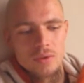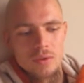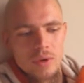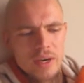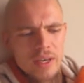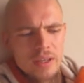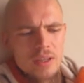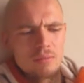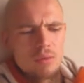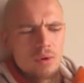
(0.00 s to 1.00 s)
I had
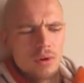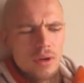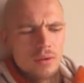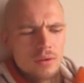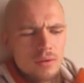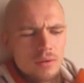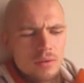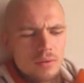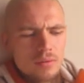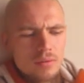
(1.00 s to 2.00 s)
a book, I don't know,
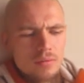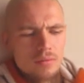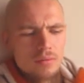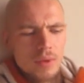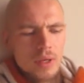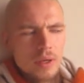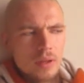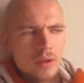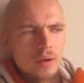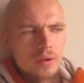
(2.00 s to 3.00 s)
and I
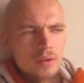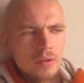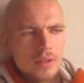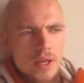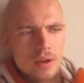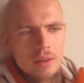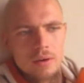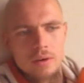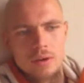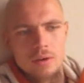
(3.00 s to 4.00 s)
started
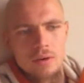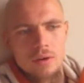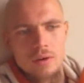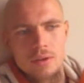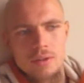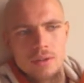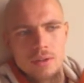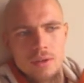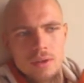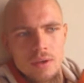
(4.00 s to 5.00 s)
learning chords.
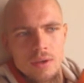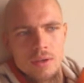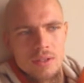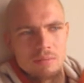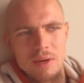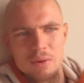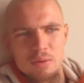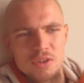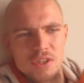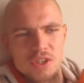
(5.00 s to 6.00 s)
Somebody
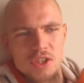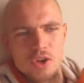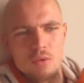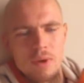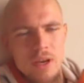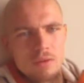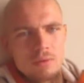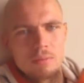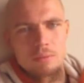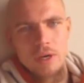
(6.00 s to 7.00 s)
would just show me, and I would
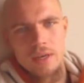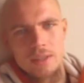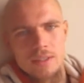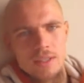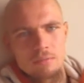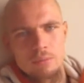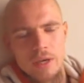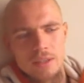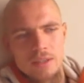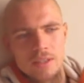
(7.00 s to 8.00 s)
be practicing
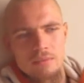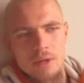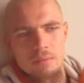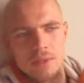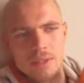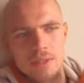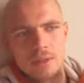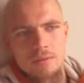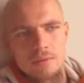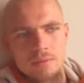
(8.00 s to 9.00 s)
by myself.